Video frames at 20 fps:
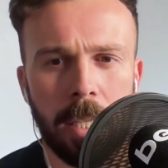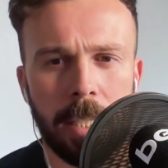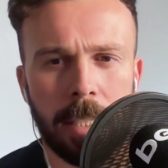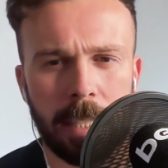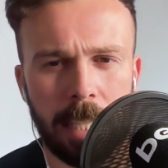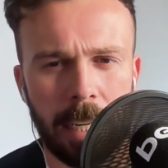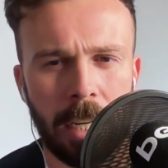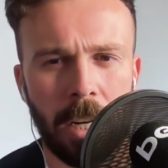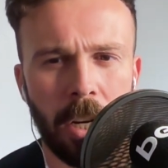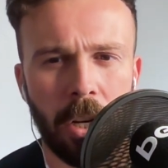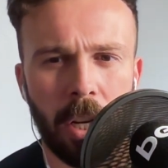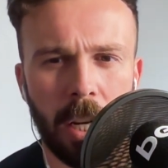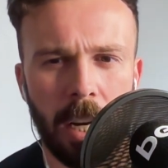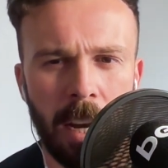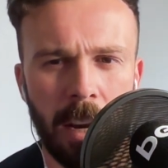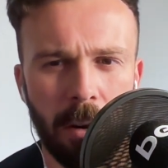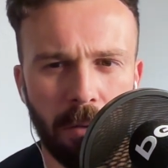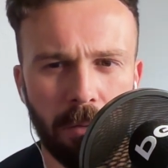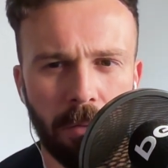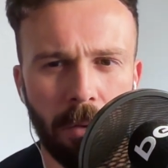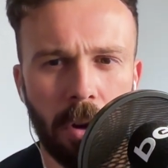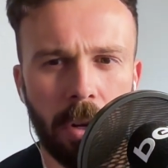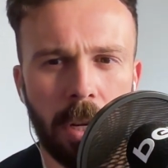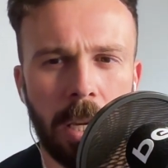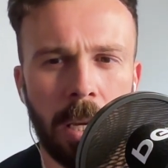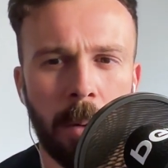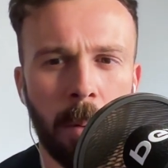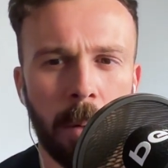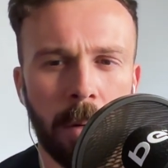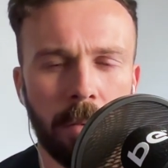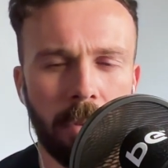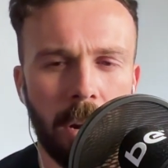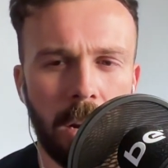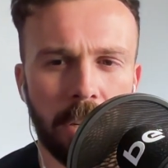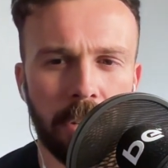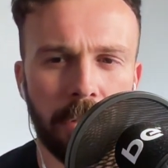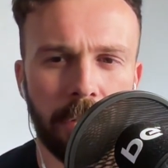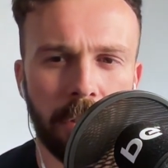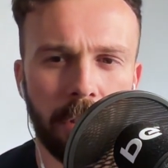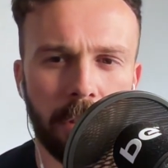did look a little rocky when
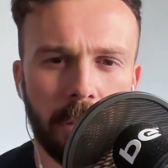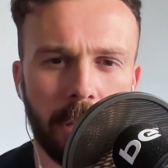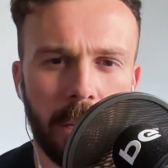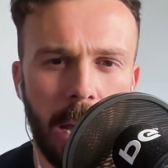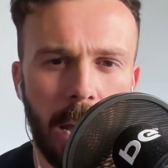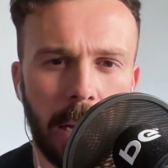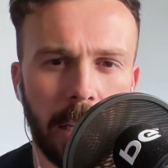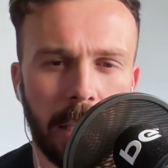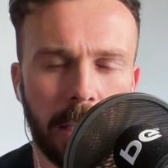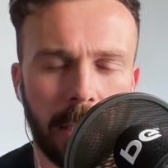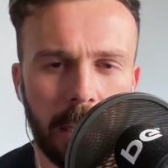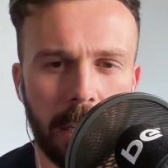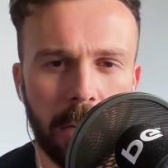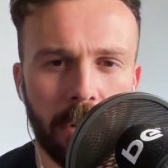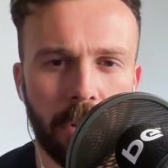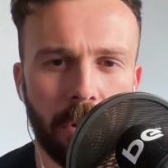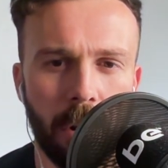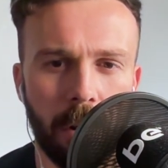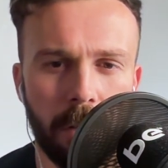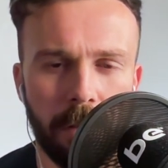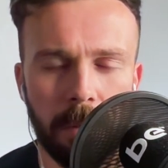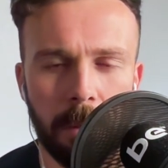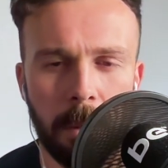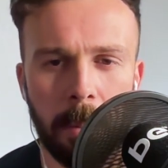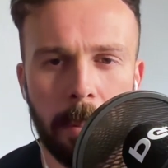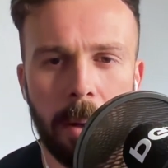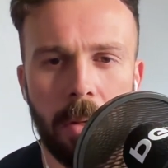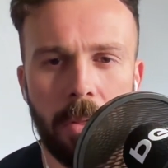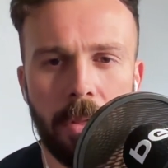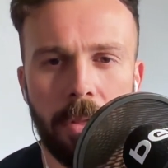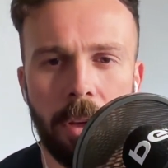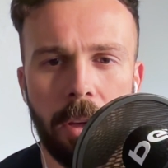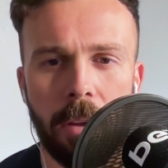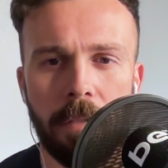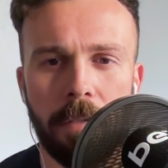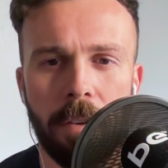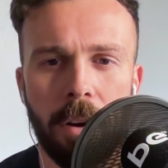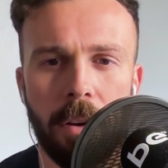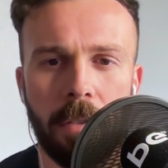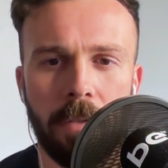Rashford cannoned in a shot from about
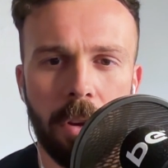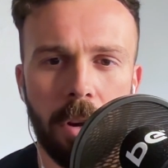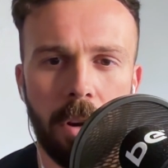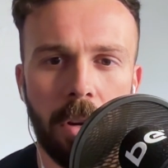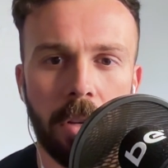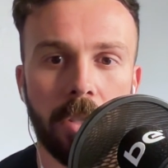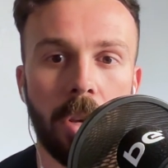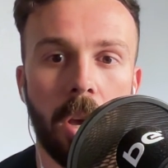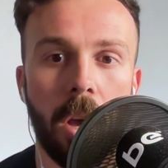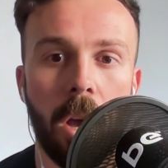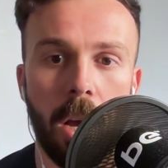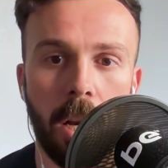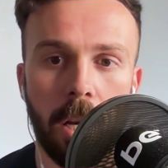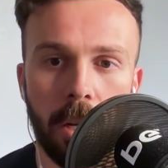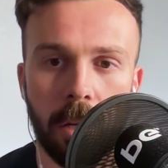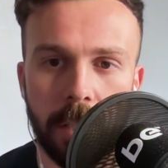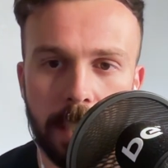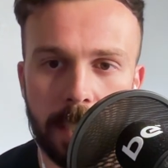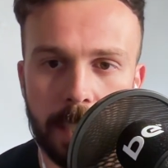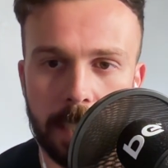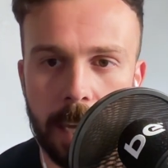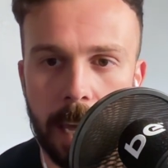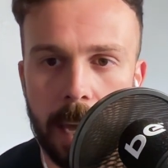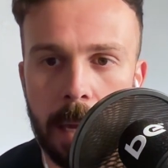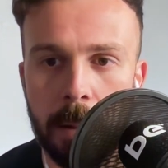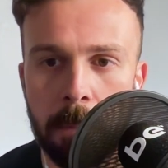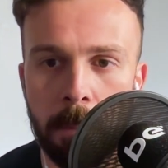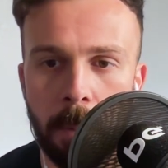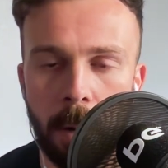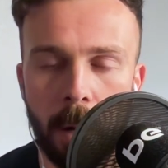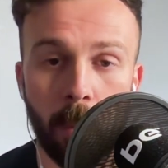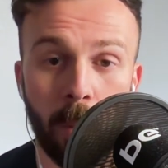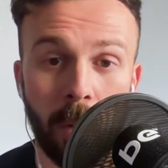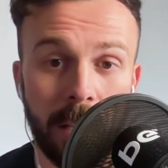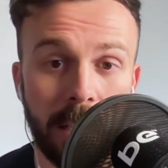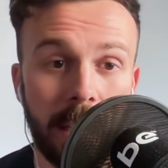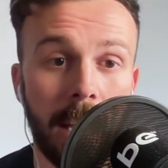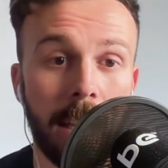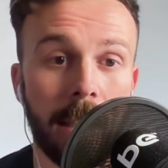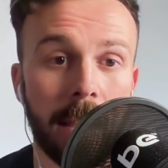35 yards early on in the game. But we
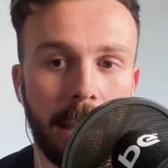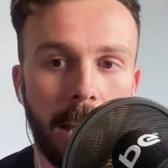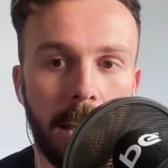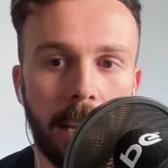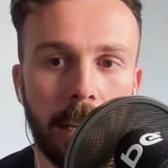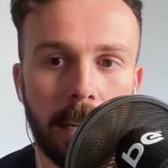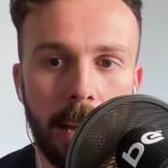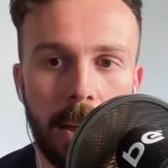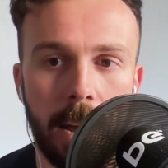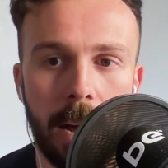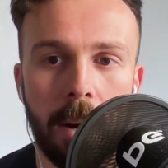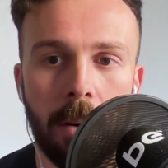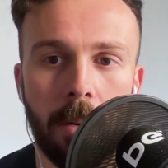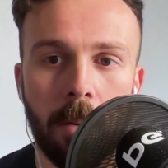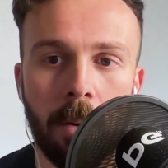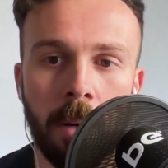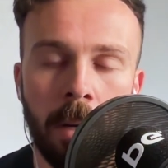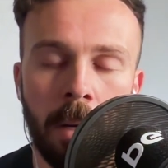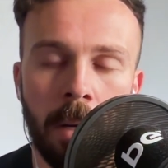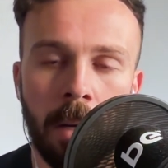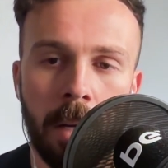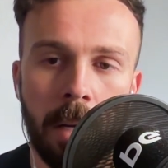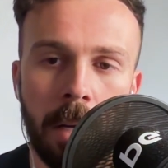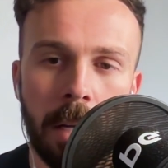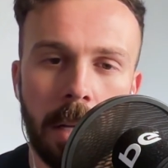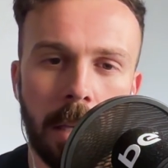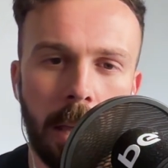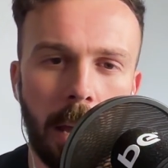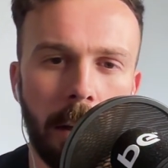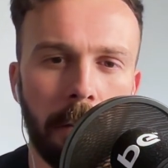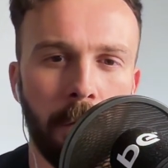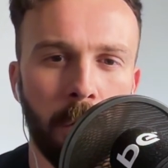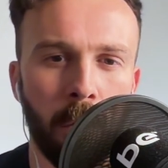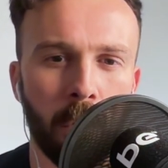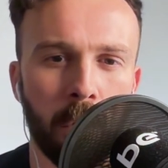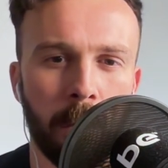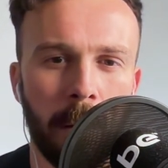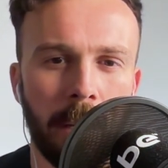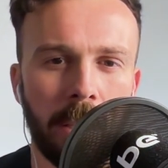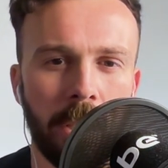said then how that
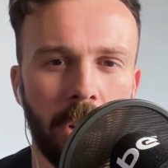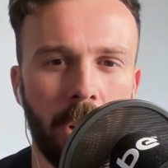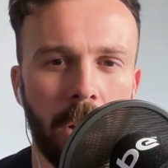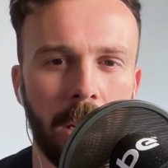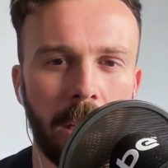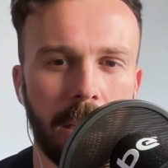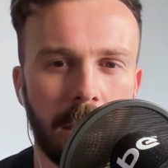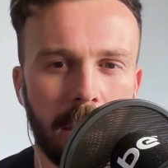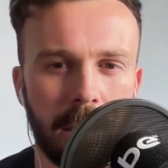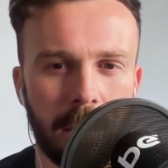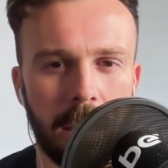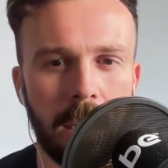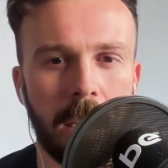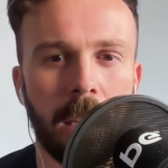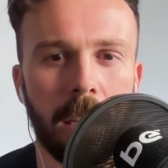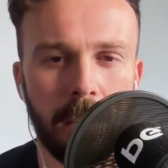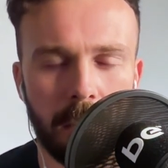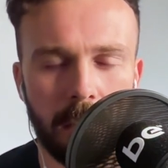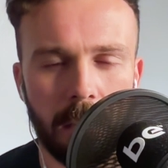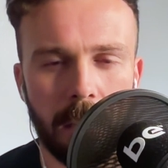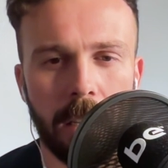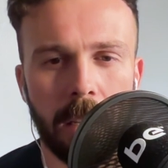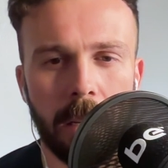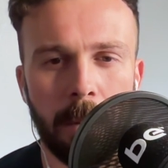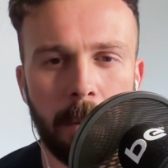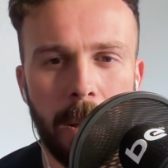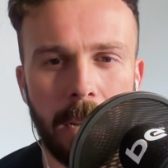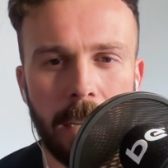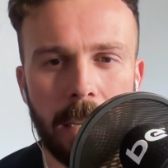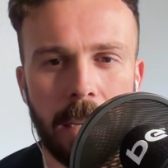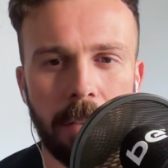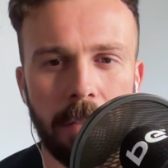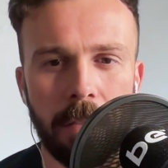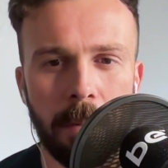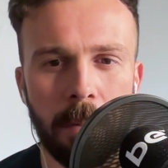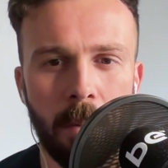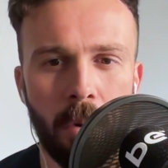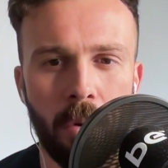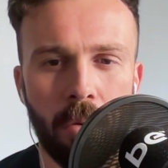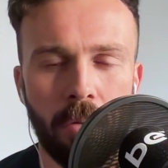forced Man United to sit back
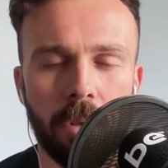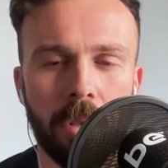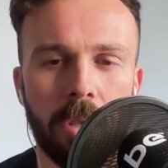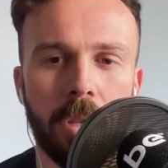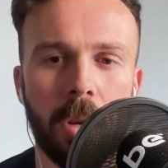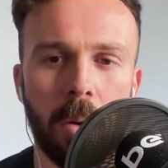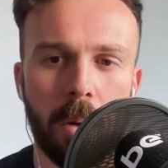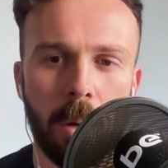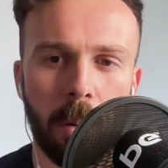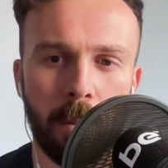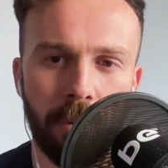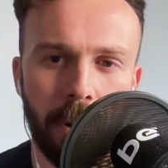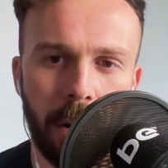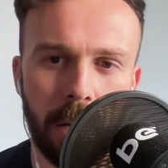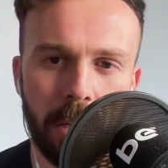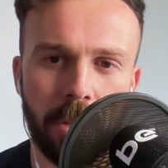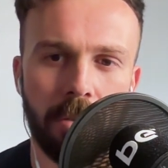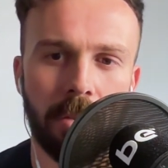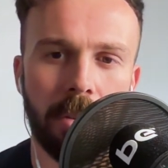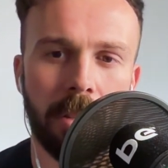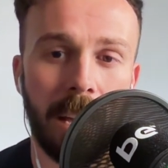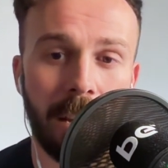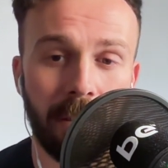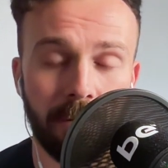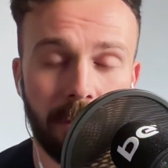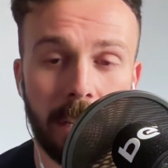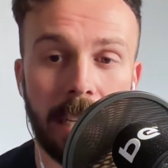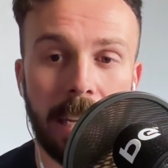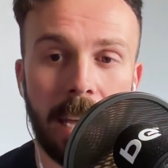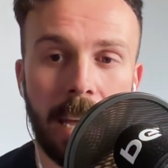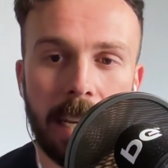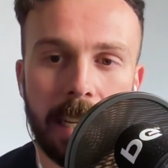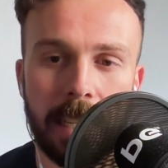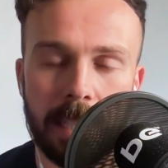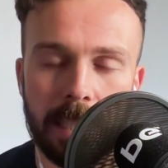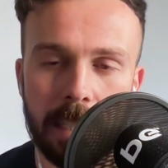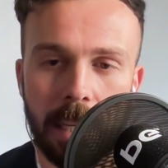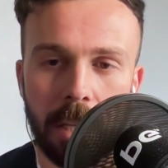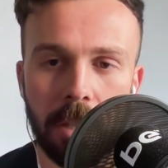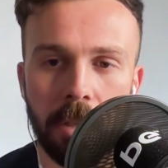even more and soak up pressure, and that really
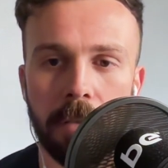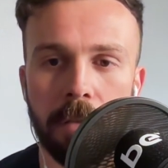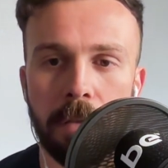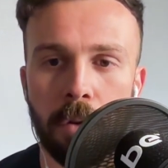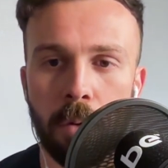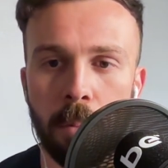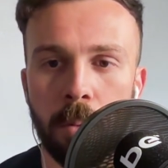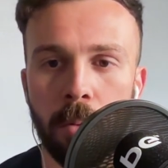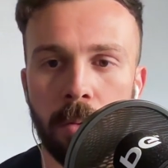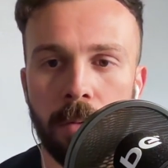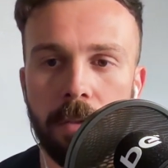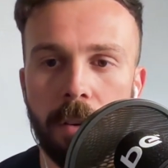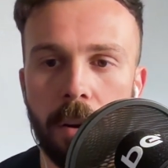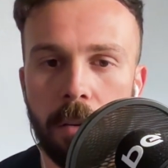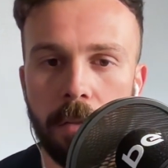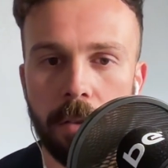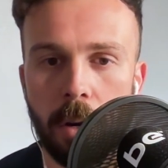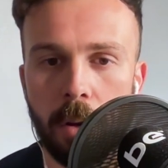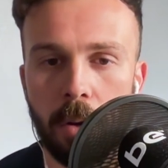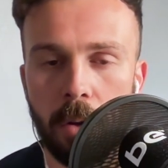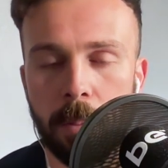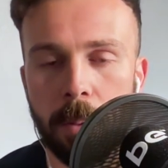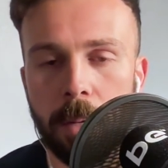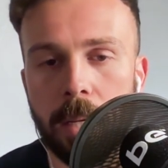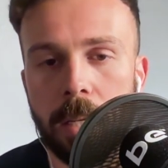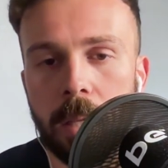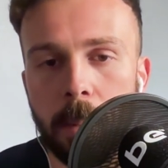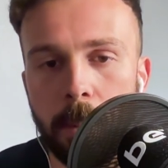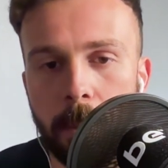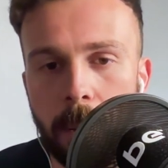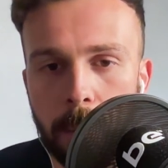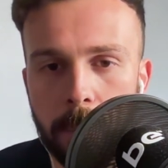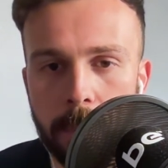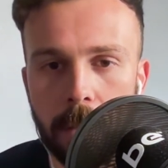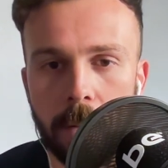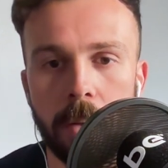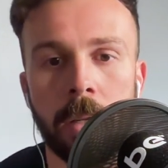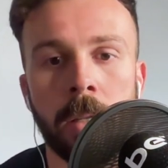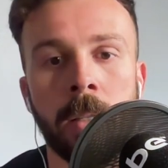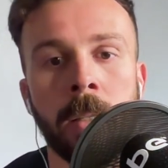aided the under 4.5 goals pick in the bet
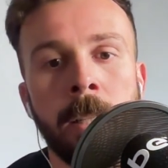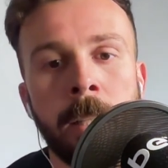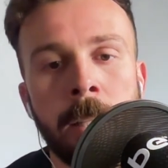builder.